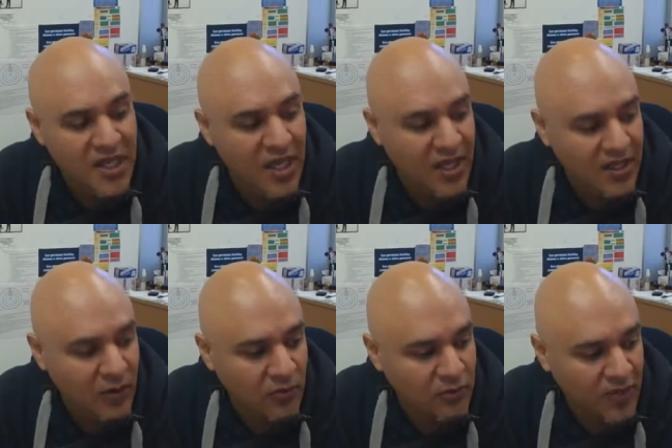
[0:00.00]
day.
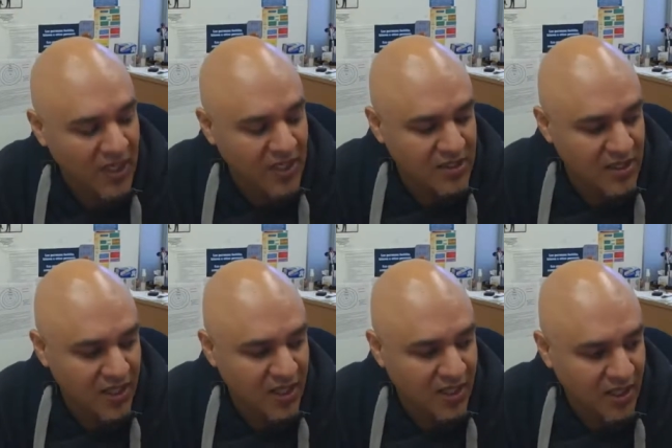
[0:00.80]
That would be like uh,
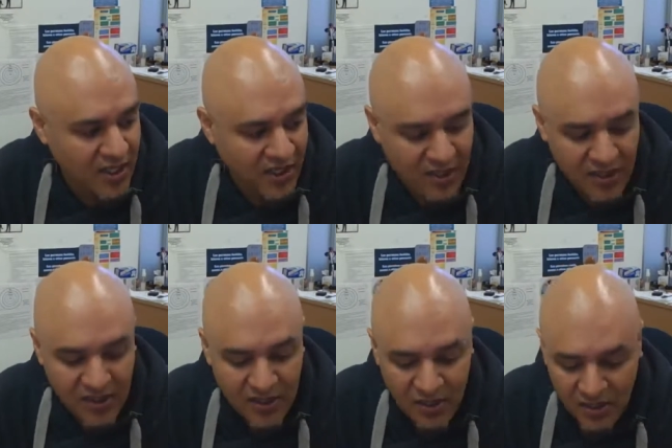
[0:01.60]
uh, uh like
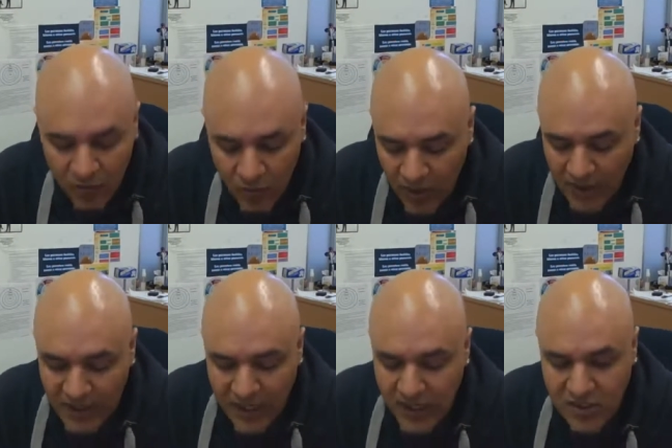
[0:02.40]
uh,
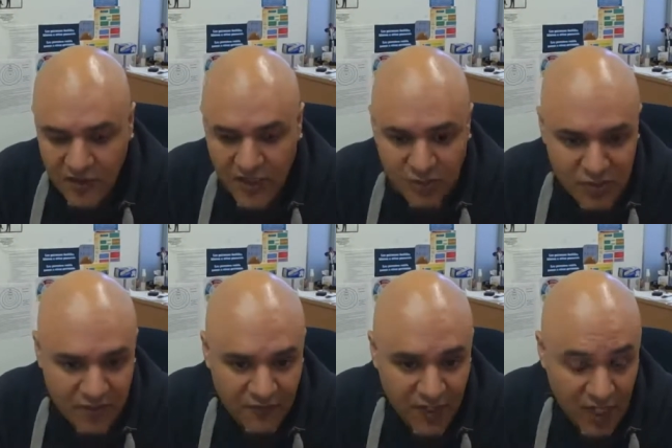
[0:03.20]
one case of the
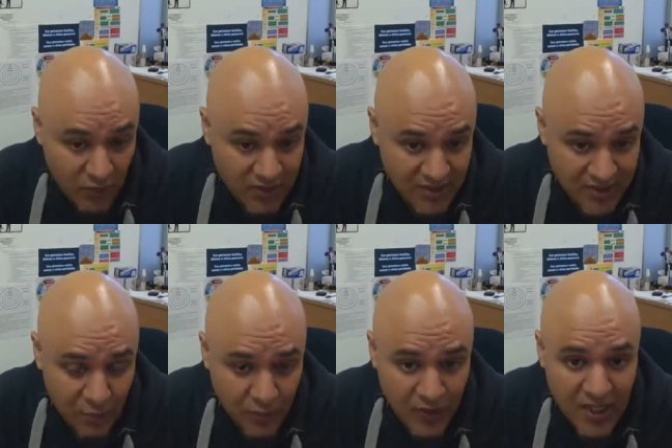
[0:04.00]
specific language
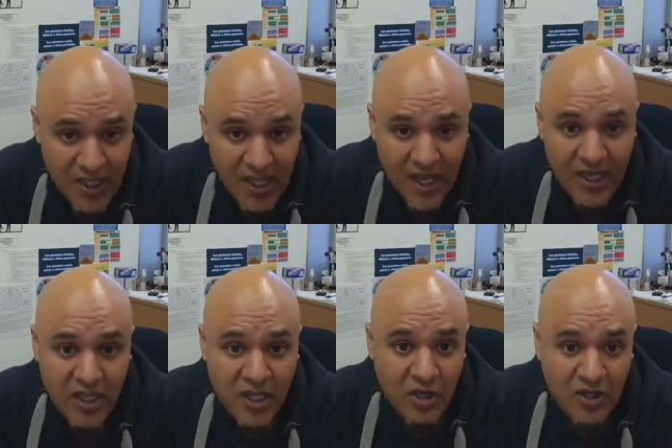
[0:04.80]
example. And I
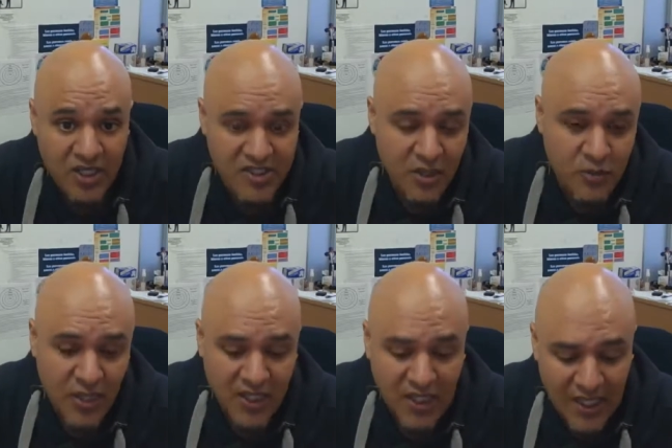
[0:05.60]
encourage them
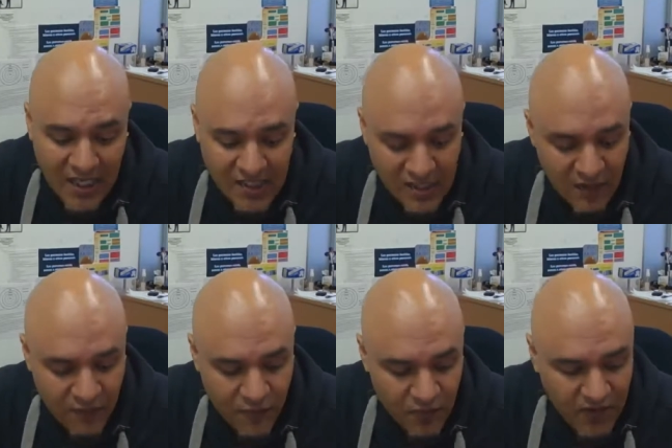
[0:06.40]
to analyze
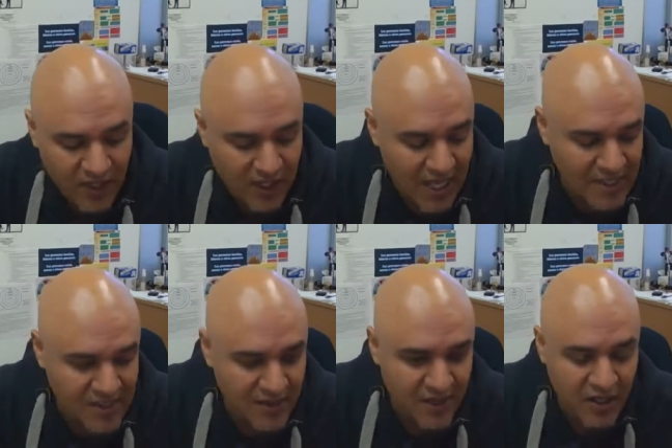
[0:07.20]
if during the
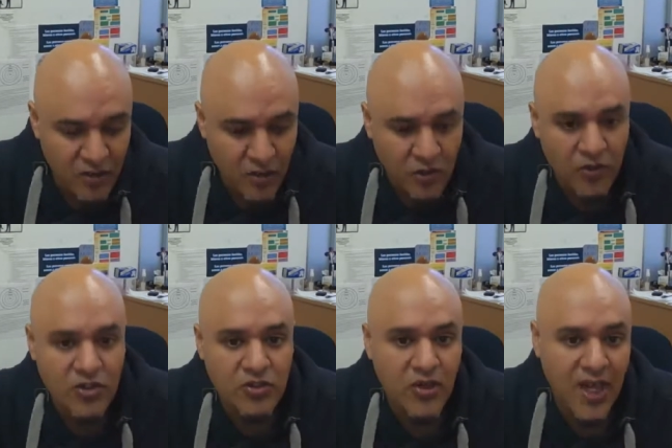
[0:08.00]
class they're
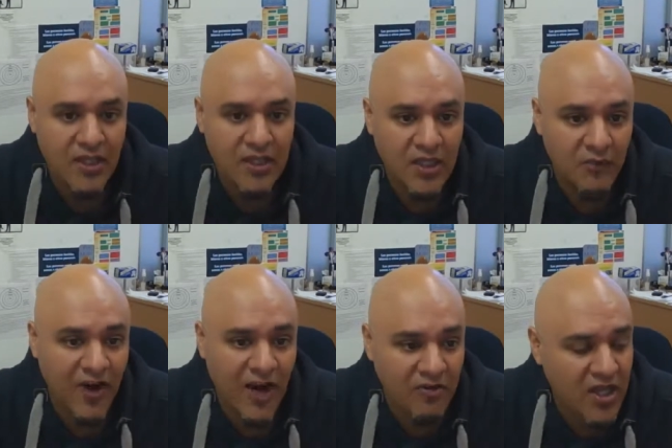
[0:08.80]
going to handle
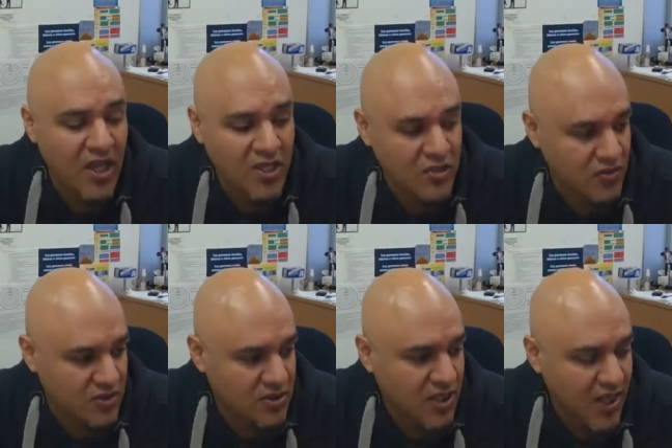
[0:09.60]

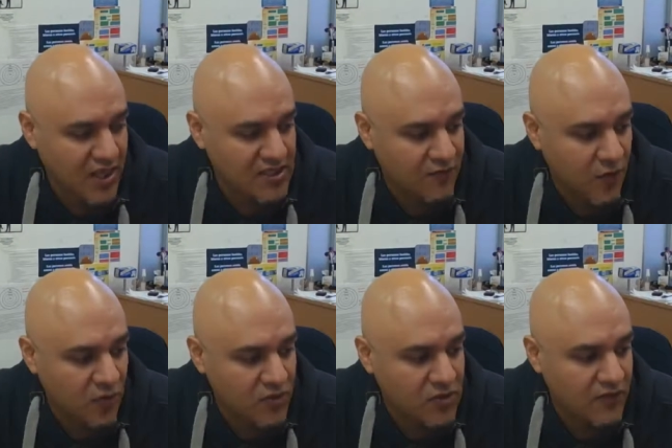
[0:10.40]
variations as the
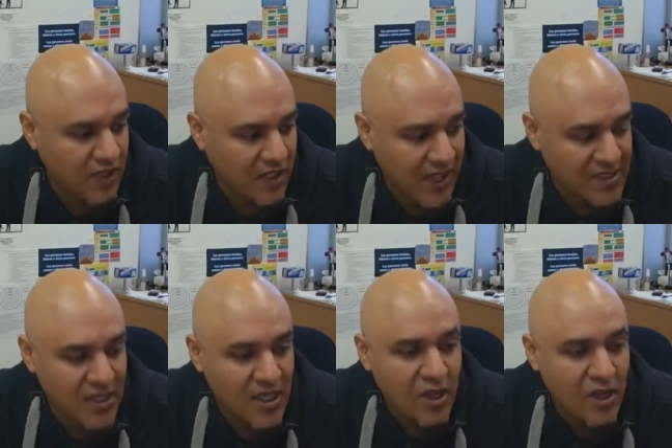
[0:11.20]
focus of the class.